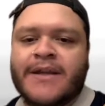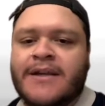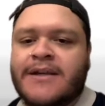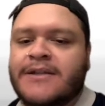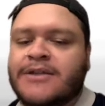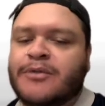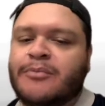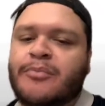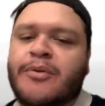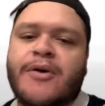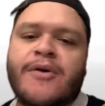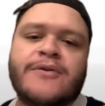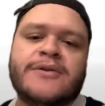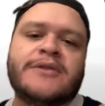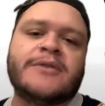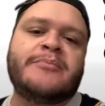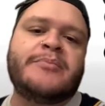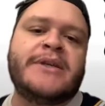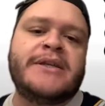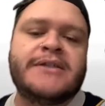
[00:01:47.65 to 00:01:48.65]
He's
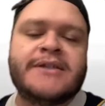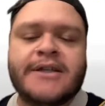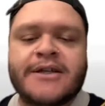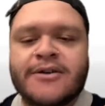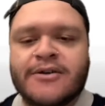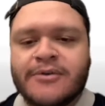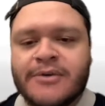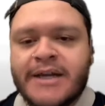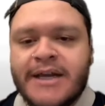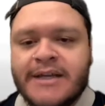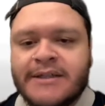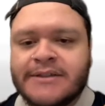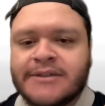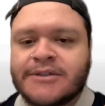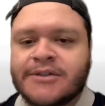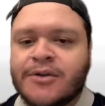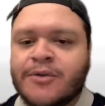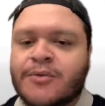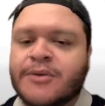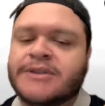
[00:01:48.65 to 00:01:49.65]
supposed to be
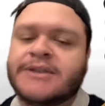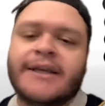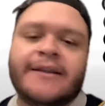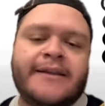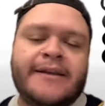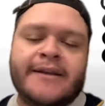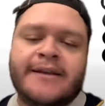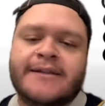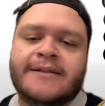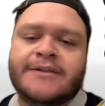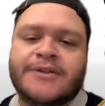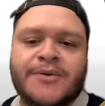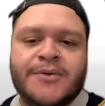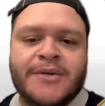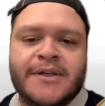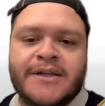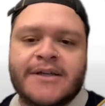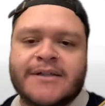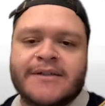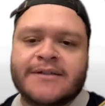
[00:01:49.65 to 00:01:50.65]
generational, which I think he
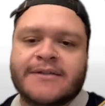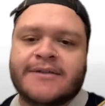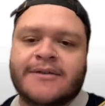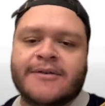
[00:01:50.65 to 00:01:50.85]
still is.